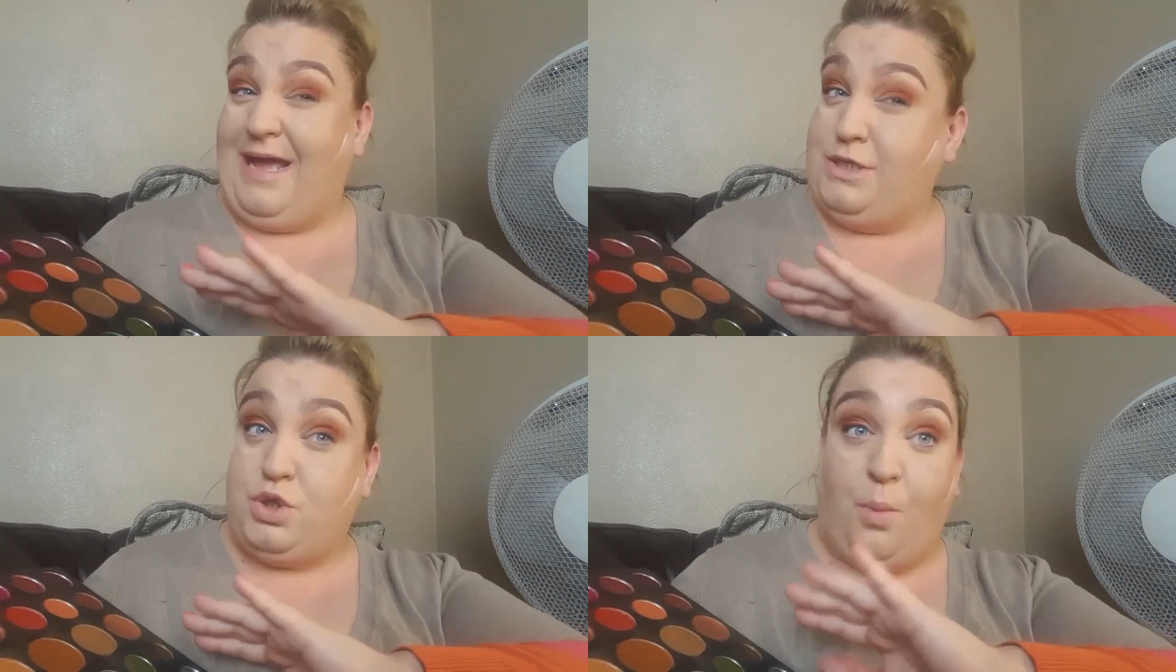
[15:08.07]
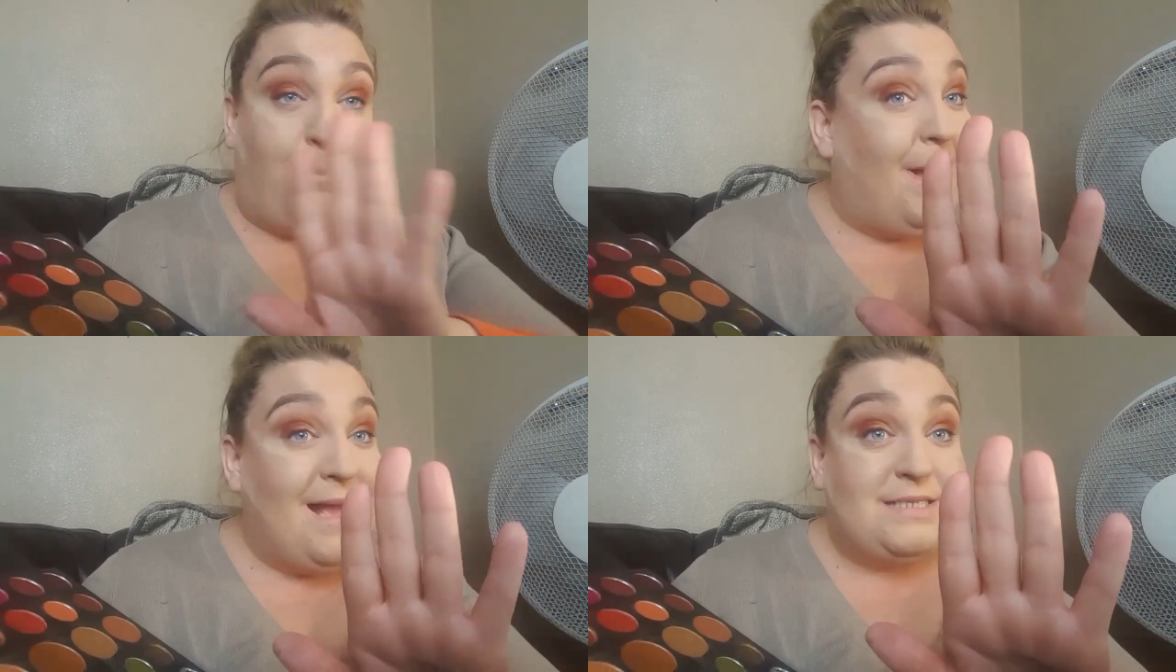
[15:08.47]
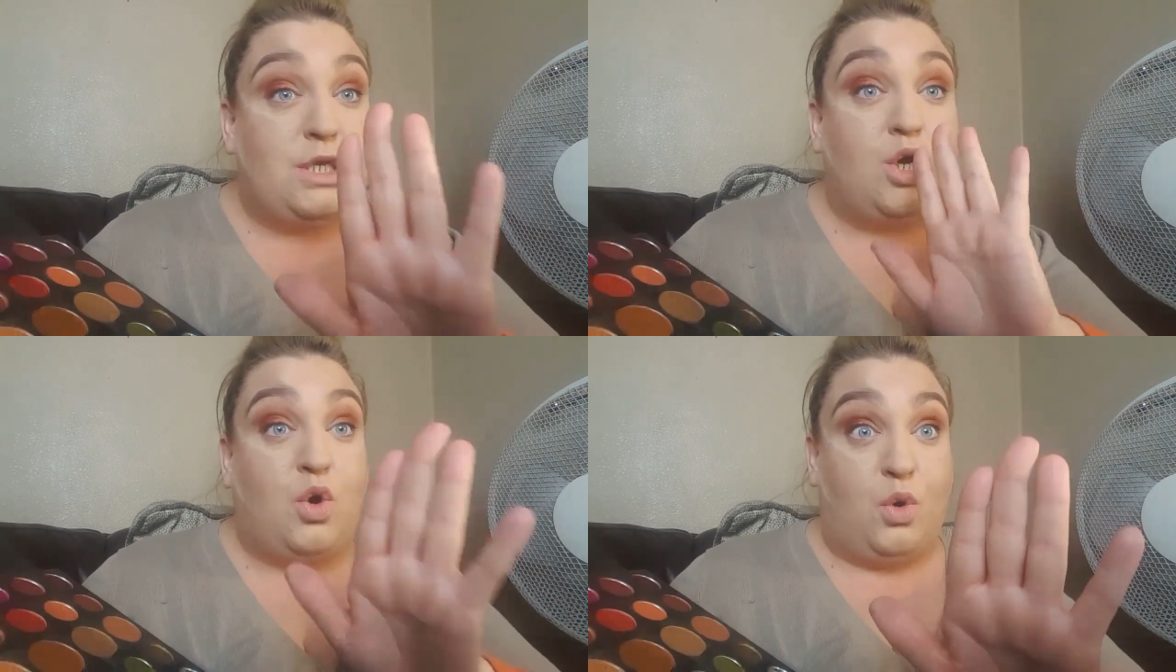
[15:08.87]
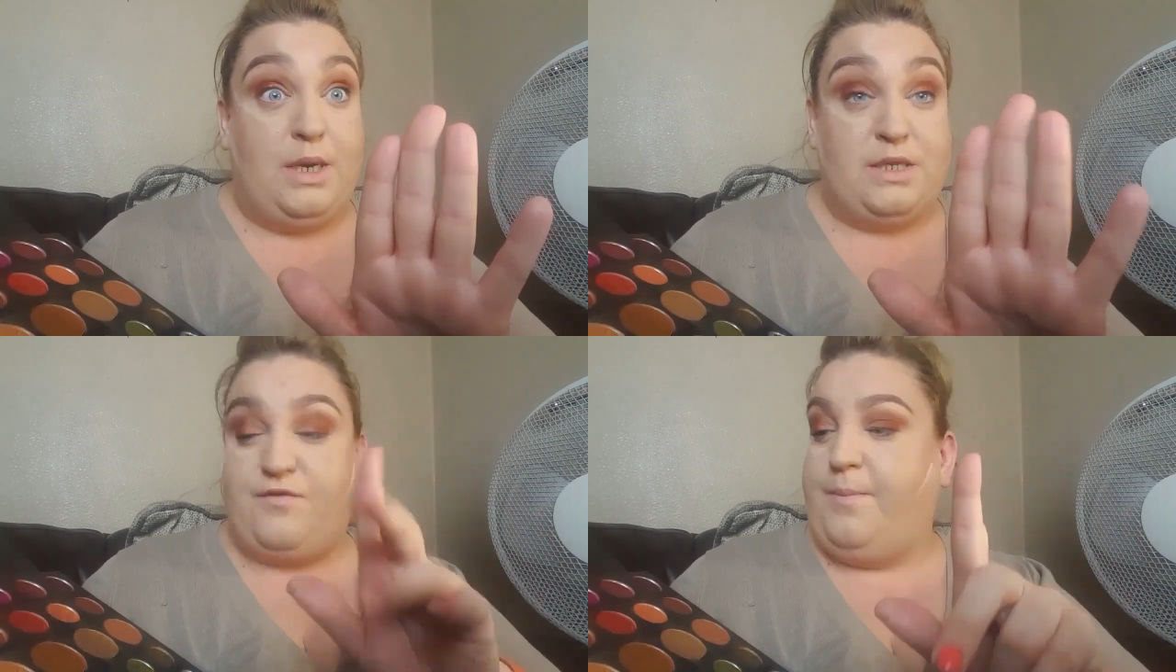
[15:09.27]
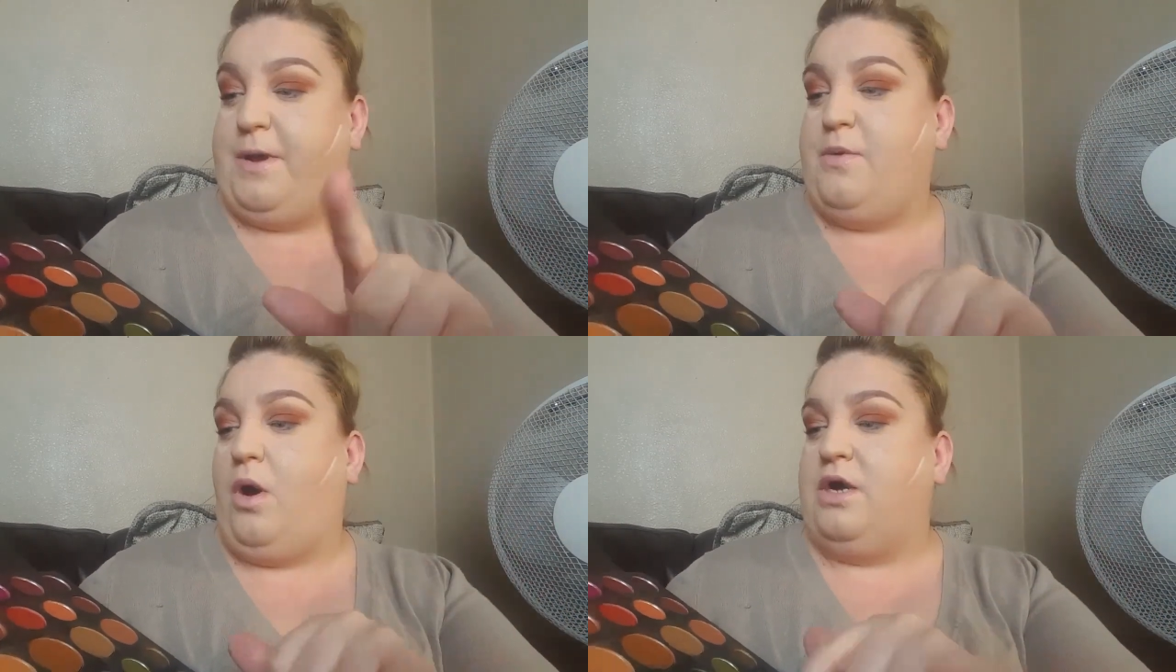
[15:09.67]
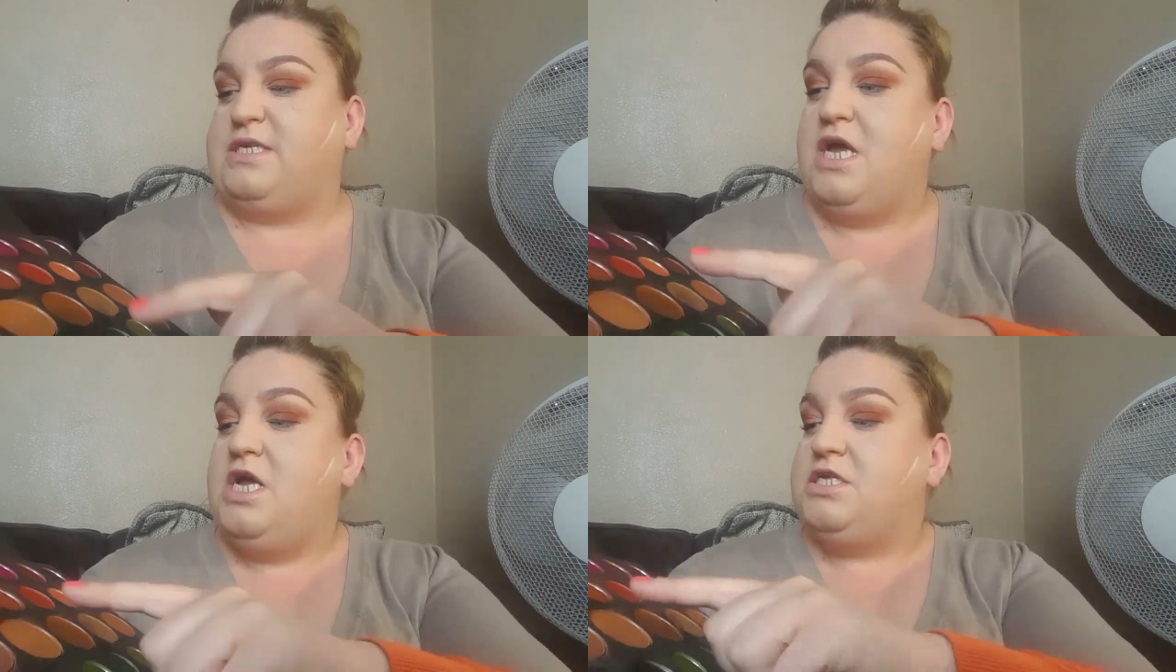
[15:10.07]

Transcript: That is your best colours for blue eyes.